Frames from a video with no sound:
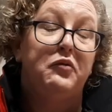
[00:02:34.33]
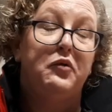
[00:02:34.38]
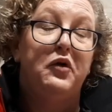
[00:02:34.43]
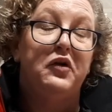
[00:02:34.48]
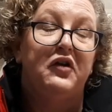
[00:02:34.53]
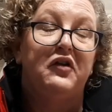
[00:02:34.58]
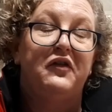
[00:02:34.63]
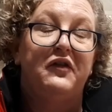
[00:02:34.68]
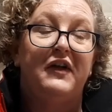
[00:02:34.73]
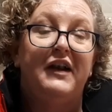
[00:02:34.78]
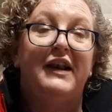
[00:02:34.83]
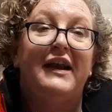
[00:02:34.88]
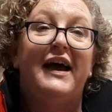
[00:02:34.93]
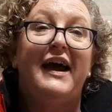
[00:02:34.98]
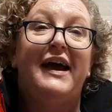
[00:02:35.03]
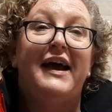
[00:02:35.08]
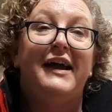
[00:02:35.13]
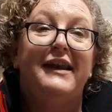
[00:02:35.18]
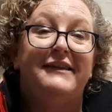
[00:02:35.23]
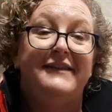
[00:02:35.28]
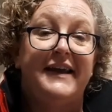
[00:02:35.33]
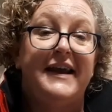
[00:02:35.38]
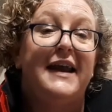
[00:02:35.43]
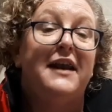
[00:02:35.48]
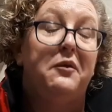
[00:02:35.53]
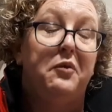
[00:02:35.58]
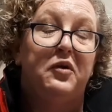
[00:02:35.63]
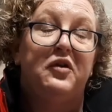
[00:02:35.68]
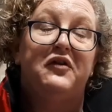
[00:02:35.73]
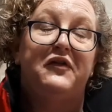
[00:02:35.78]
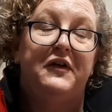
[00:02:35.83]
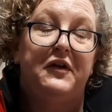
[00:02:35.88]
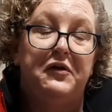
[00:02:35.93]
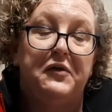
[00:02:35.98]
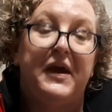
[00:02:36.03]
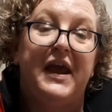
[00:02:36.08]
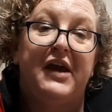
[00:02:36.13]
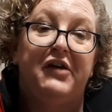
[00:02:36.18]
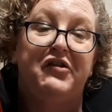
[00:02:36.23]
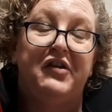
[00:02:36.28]
wonderful day and a wonderful
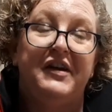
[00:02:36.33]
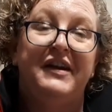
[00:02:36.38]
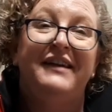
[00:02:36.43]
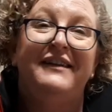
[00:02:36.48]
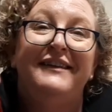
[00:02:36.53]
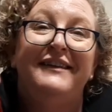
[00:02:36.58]
occasion.